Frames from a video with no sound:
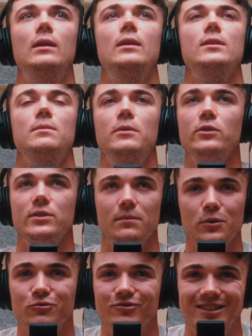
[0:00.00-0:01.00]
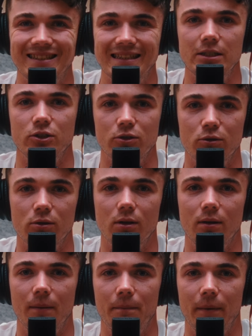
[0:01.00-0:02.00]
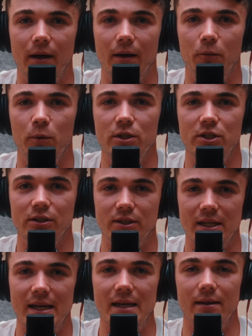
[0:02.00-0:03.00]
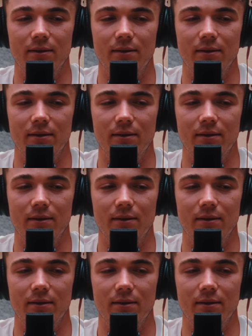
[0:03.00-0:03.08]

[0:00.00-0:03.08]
To be honest, I'm not really sure but we shall see.